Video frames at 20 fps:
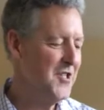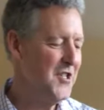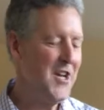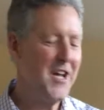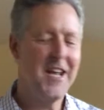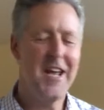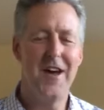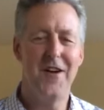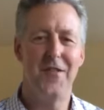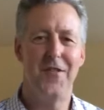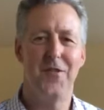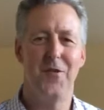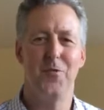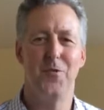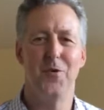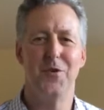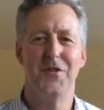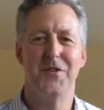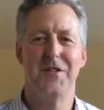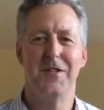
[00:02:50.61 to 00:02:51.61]
and check
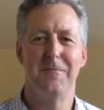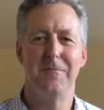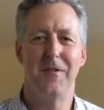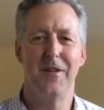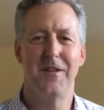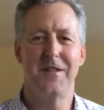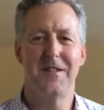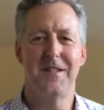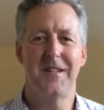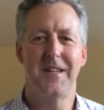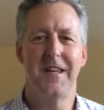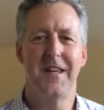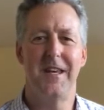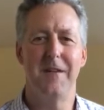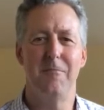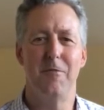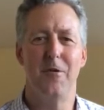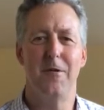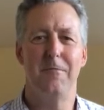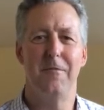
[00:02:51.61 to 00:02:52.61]
out the world's simplest
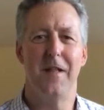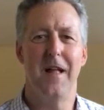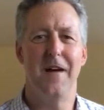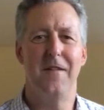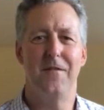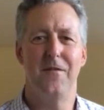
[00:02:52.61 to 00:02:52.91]
keyboard